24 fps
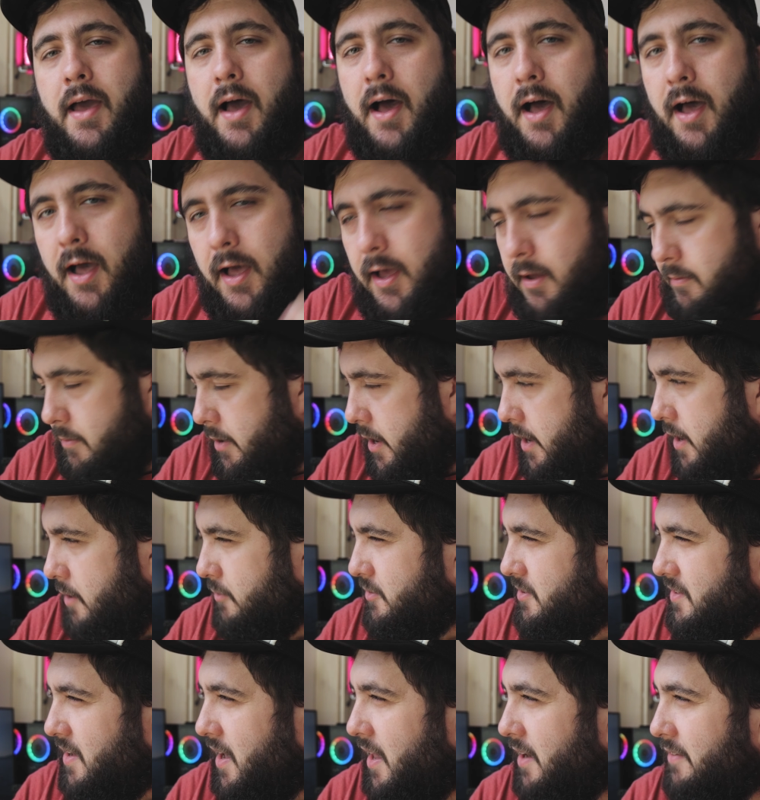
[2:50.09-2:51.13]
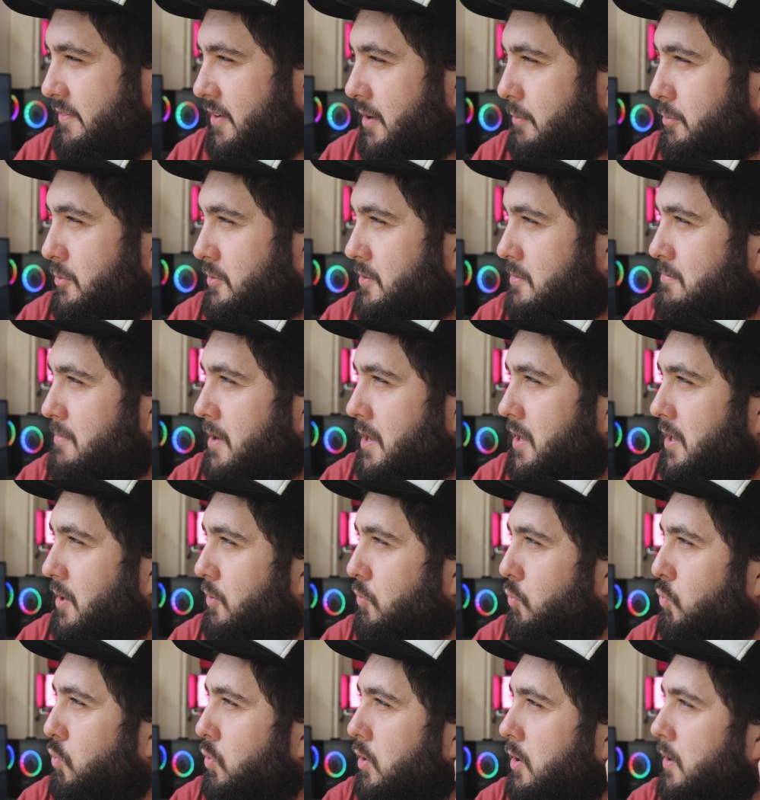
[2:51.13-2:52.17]
And I was kind of able to make
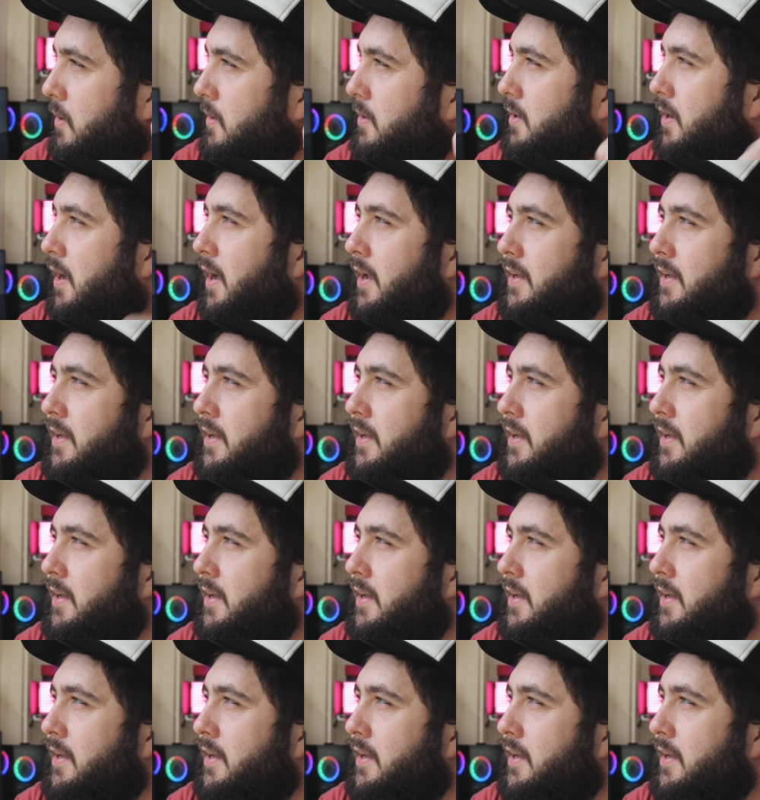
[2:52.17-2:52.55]
it work.